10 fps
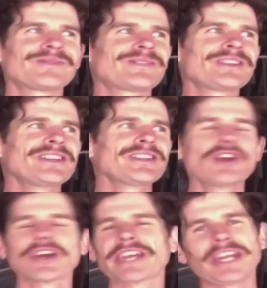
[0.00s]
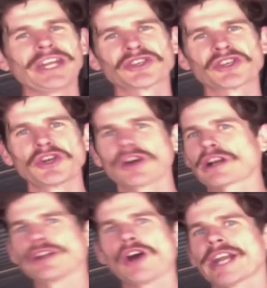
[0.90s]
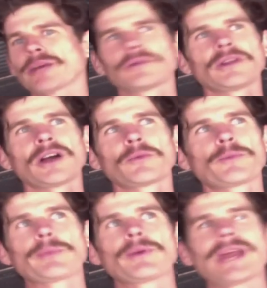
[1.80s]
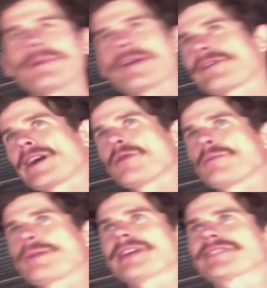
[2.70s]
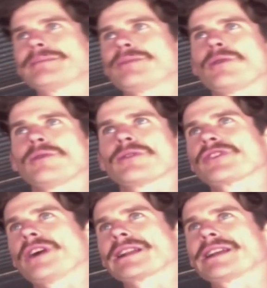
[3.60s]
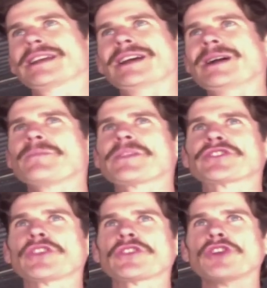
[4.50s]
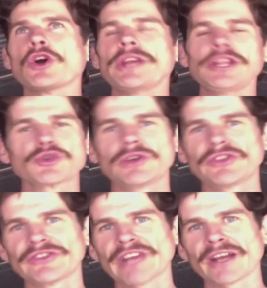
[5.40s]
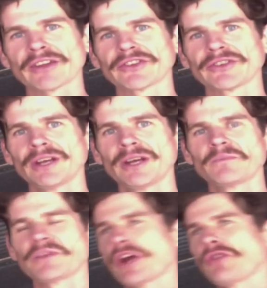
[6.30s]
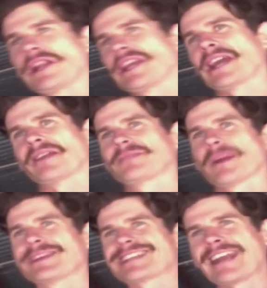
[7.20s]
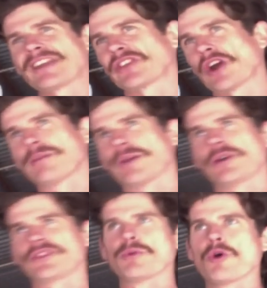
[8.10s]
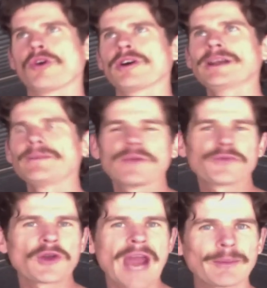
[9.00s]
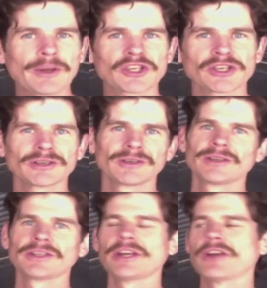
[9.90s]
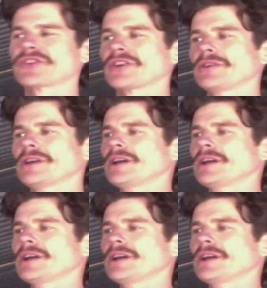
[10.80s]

you're not getting injured. You're not colliding like with people in MFA or basketball or cycling. There's no injuries in tennis. You don't really get, I mean, tennis elbow is more if you're an amateur, you know. So